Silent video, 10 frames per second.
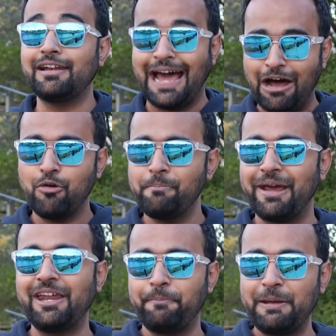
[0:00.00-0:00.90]
Now,
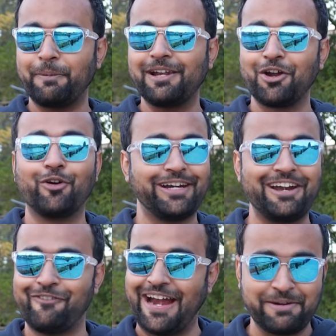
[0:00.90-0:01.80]
many people
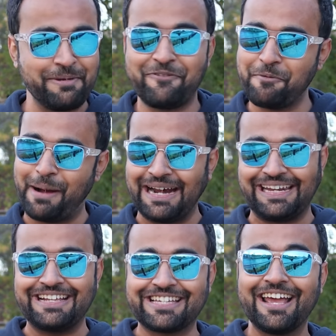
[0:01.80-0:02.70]
don't invite me for
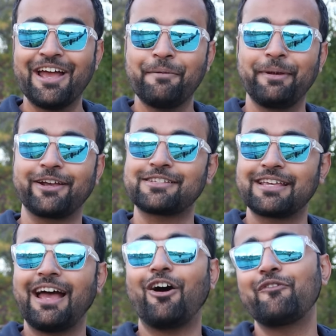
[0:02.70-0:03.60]
parties
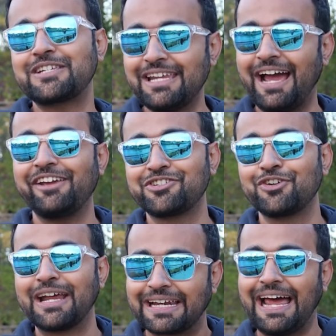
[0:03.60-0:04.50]
because obviously I used
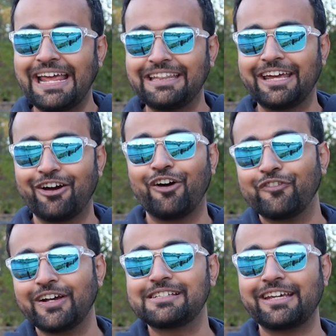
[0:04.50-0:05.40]
to decline their
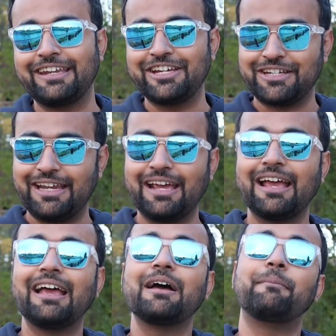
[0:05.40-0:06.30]
offers initially.
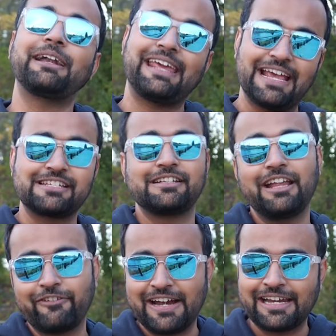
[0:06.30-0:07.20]
But yes,
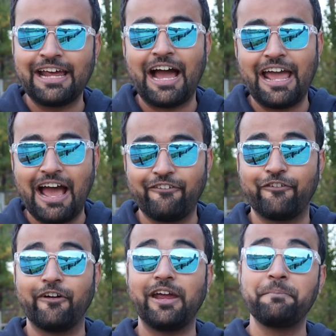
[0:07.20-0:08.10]
definitely I have
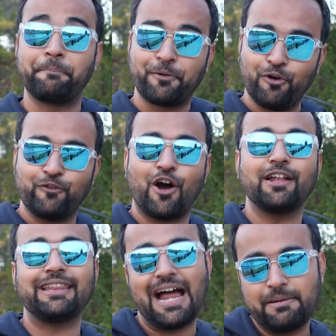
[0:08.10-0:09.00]
improved
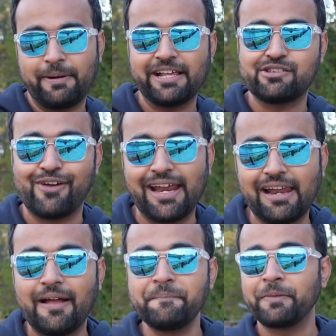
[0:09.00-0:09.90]
on that bit as
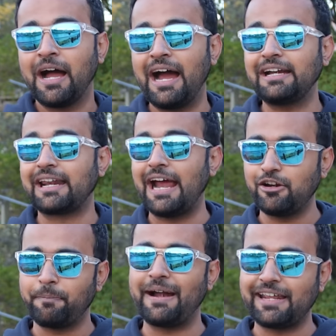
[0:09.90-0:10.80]
well. I try
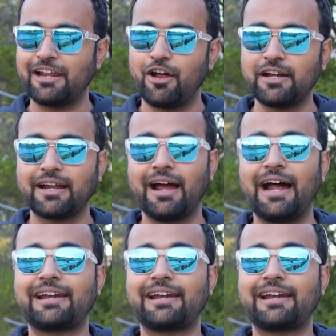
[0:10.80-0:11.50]
to party a lot.